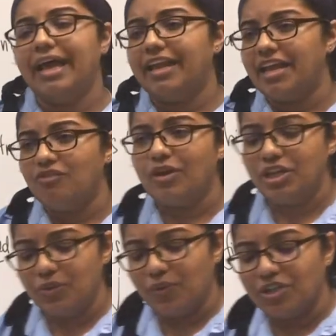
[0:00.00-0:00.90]
And then
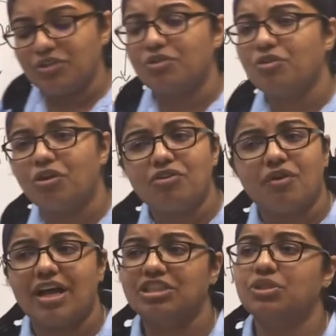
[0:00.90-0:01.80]
when you want to
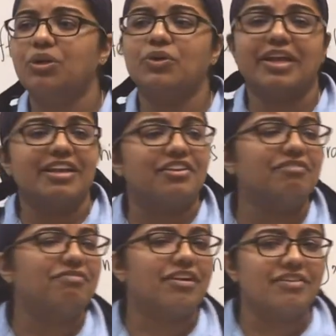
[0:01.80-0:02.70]
contrast, you look at the
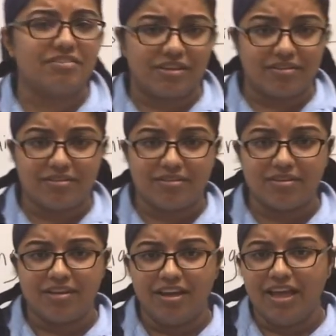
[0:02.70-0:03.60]
differences.
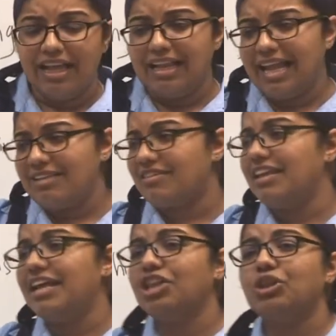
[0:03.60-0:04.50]
Let's
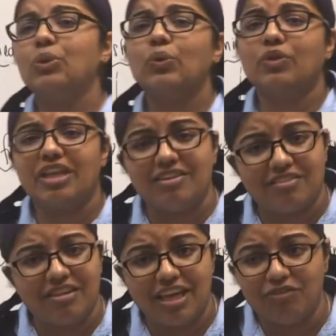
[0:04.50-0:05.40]
say there are two
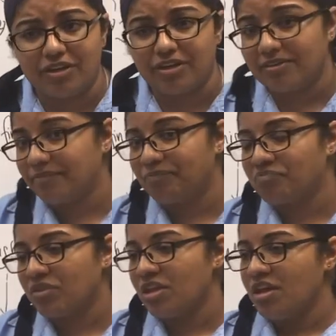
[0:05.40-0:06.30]
things given.
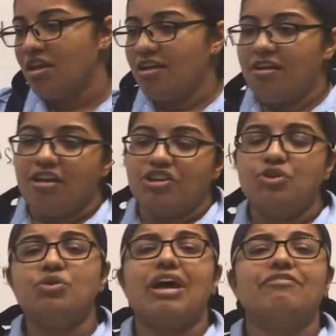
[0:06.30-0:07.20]

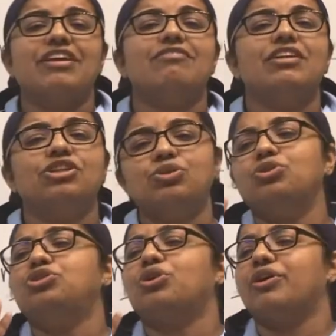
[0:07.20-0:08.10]
You have given
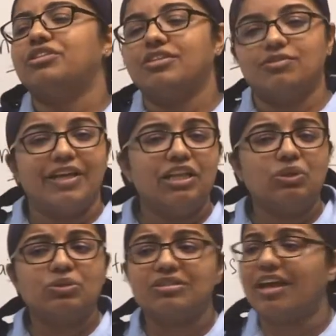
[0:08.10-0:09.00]
two choices, whether
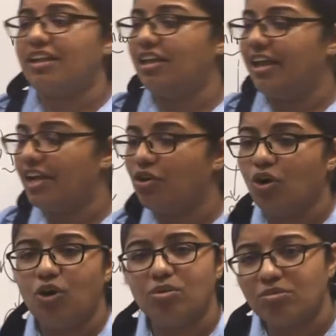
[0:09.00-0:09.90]
to study at
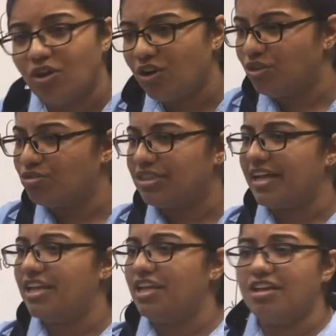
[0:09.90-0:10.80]
home or to
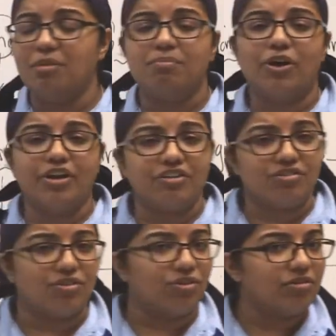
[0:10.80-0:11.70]
study in a boarding
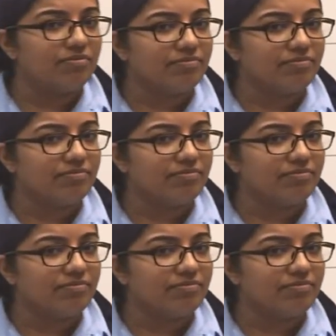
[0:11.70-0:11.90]
school.